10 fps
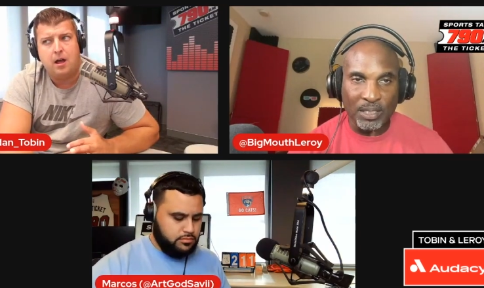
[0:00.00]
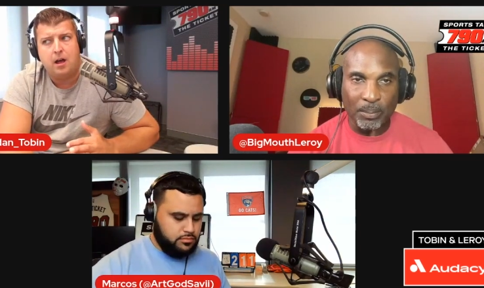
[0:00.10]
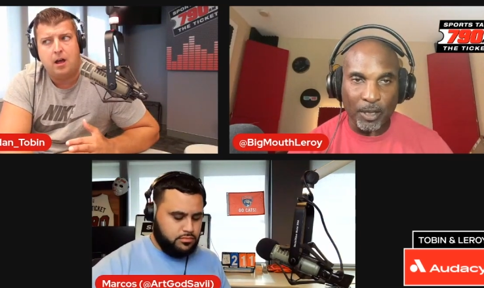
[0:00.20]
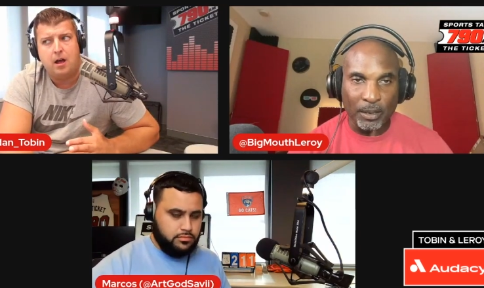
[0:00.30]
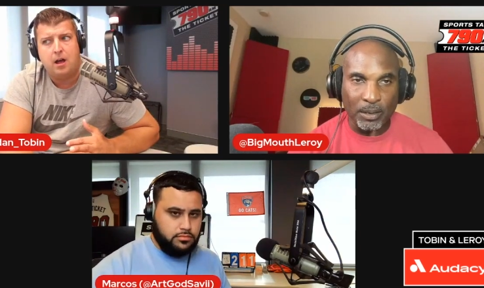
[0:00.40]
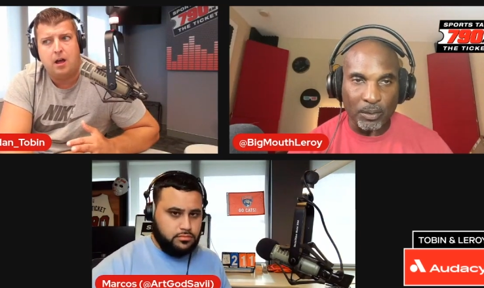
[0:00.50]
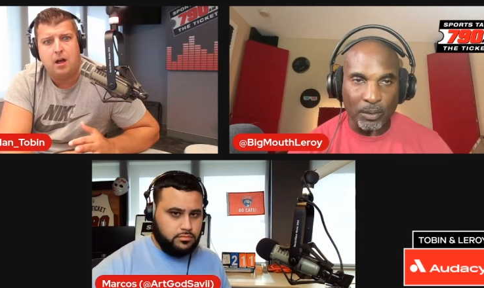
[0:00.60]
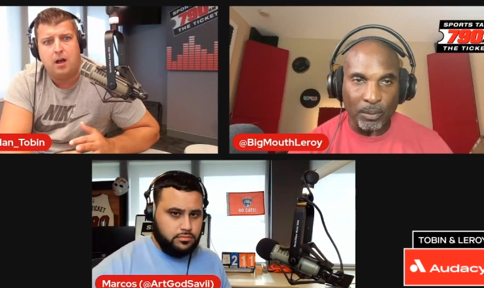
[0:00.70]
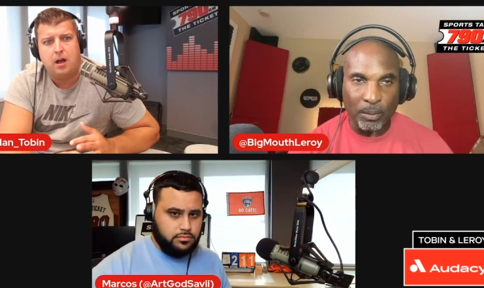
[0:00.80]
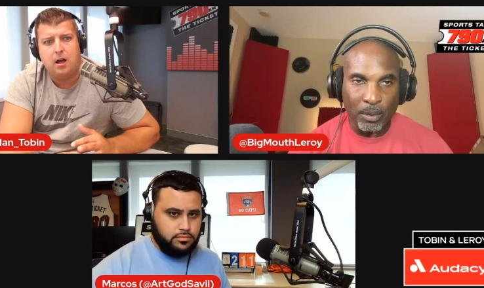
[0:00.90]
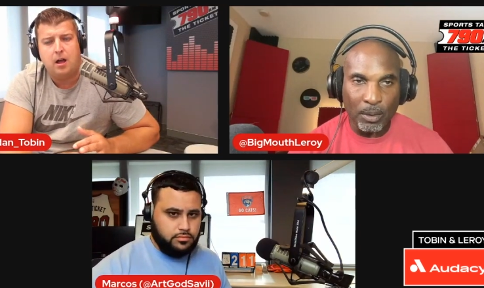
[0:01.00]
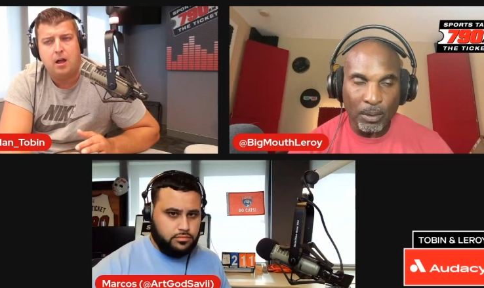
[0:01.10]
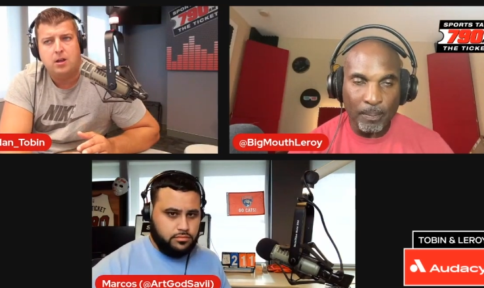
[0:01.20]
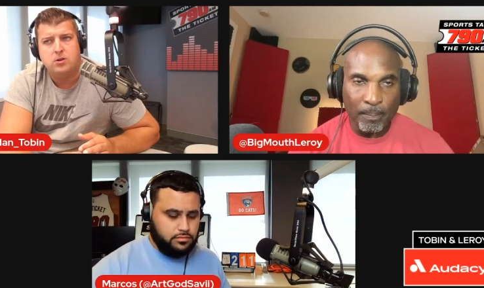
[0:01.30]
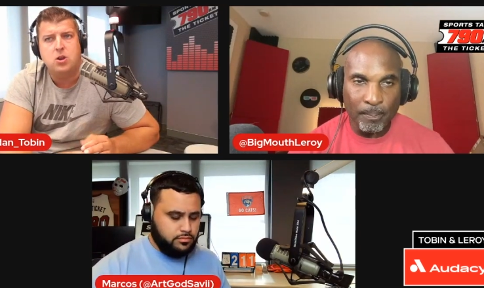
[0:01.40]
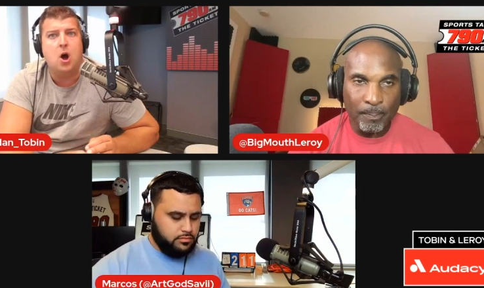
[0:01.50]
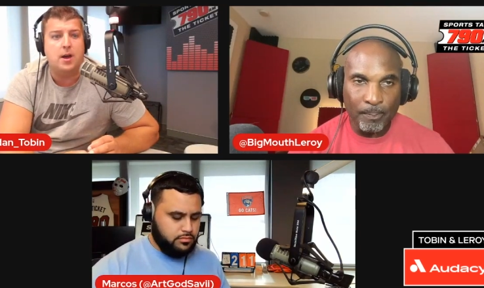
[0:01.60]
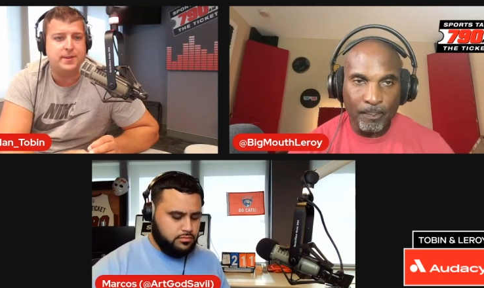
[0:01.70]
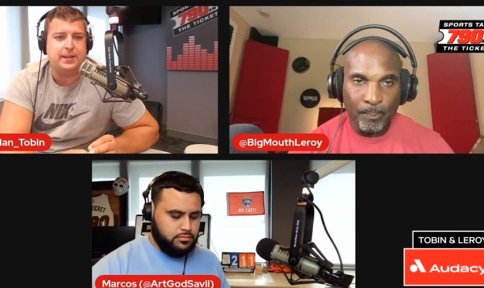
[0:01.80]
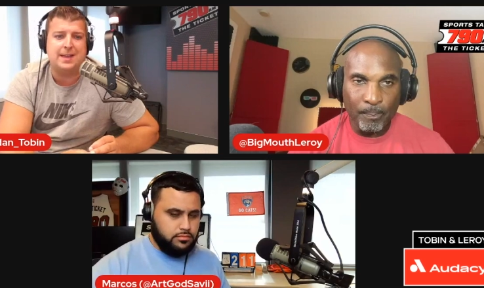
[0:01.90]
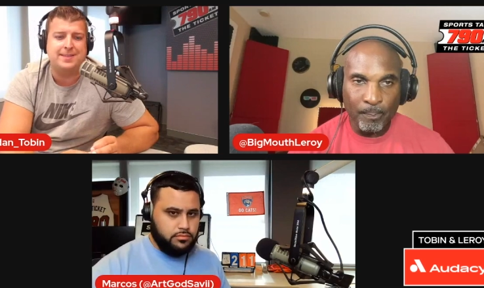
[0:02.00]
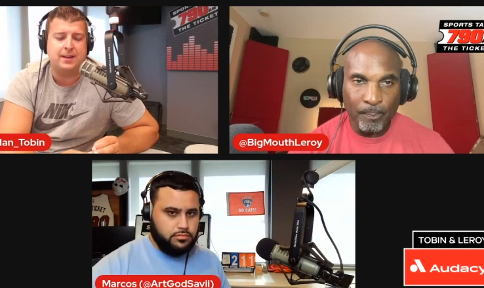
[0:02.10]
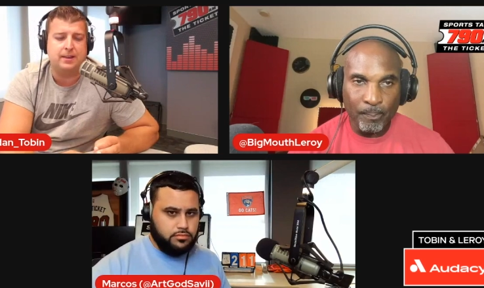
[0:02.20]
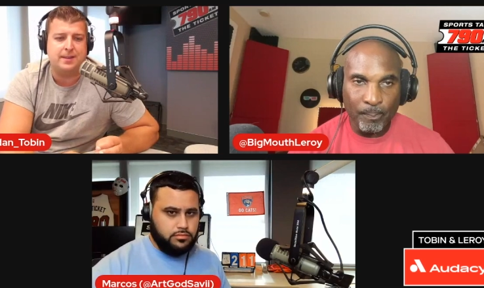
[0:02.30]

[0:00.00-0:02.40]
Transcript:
Speaker 1: months, or no? I think I think I